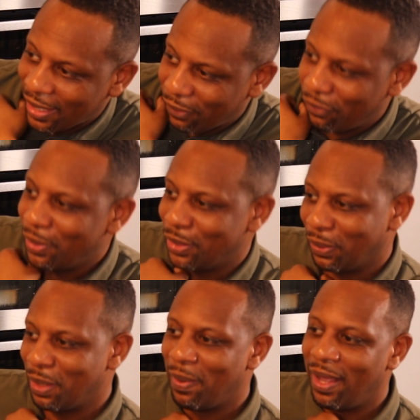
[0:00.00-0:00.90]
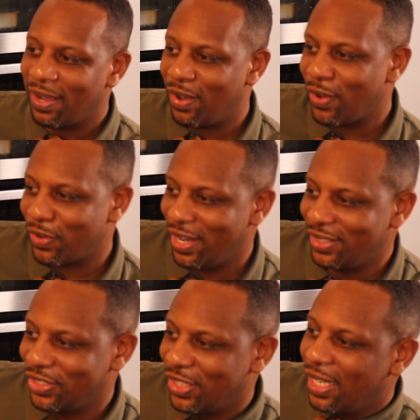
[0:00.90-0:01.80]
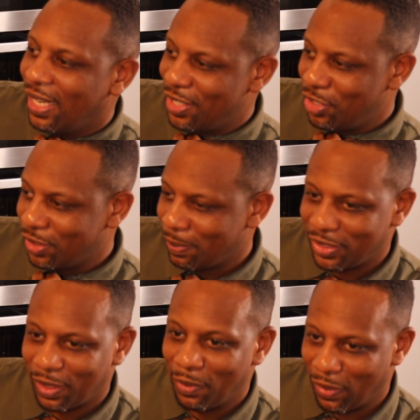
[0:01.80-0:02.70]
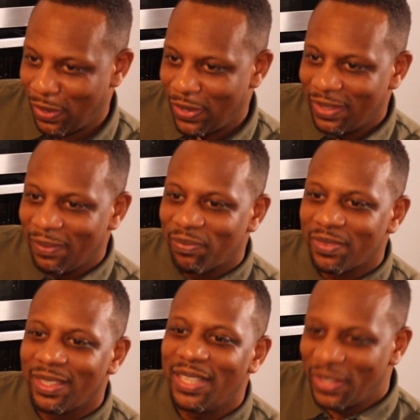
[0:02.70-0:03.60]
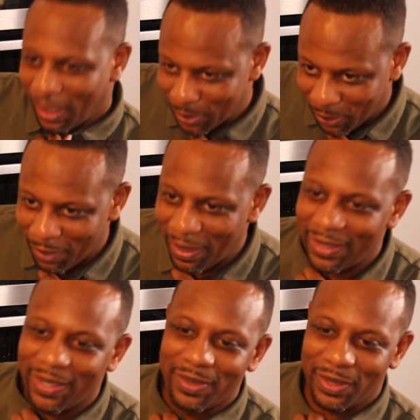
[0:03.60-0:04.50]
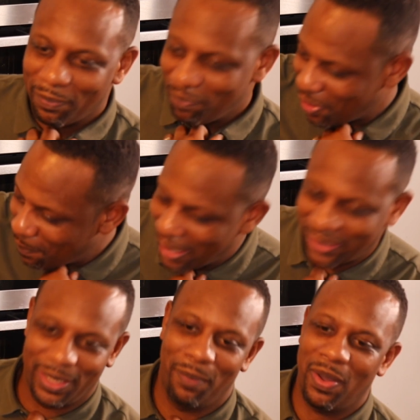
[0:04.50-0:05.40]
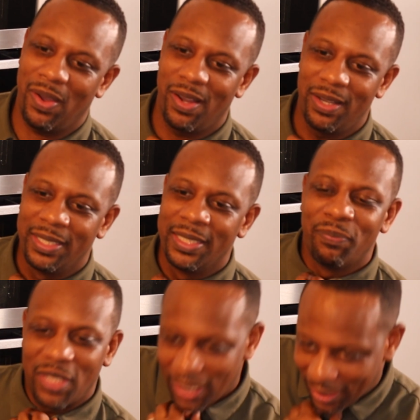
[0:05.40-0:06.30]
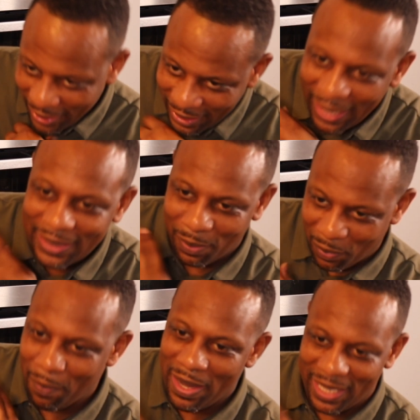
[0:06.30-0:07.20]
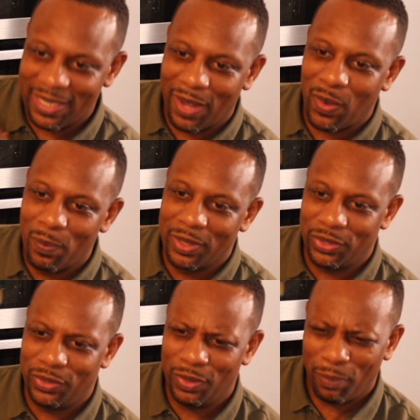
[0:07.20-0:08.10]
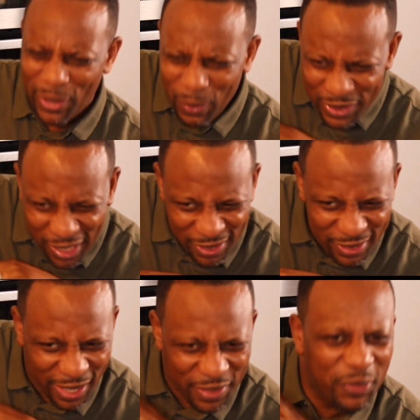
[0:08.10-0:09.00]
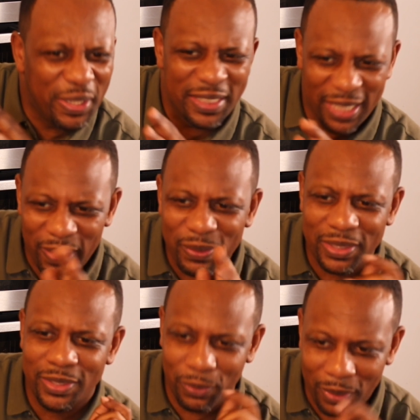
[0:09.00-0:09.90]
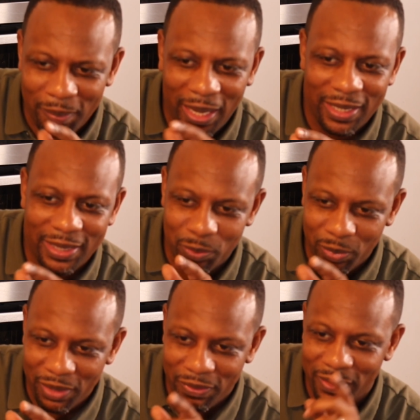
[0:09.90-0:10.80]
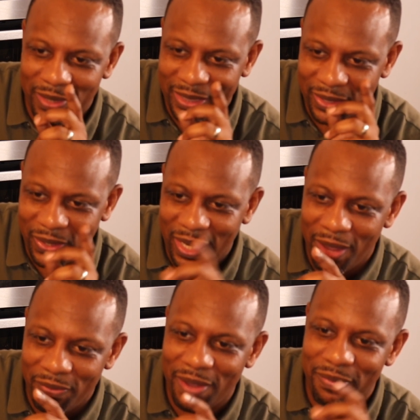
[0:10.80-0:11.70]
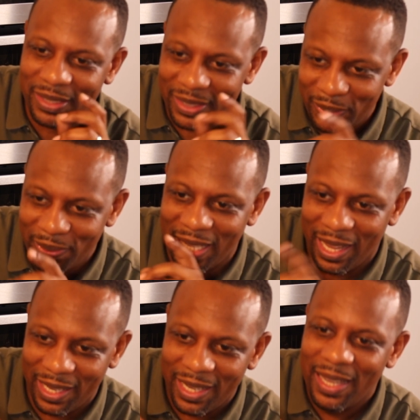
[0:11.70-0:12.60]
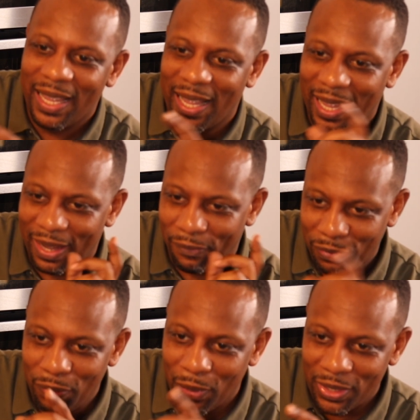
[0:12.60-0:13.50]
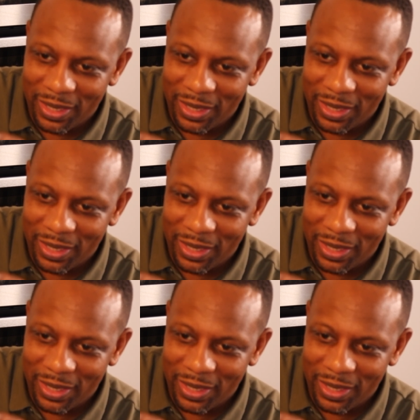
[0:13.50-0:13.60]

Like if we are talking about a car crash and you smashed up your car, and you kept talking about your, your, your mashed up car, then mm. I could get someone making that comment to you. But your son, like you're entitled to talk about this boy for the rest well, of your life, every single day. So, so from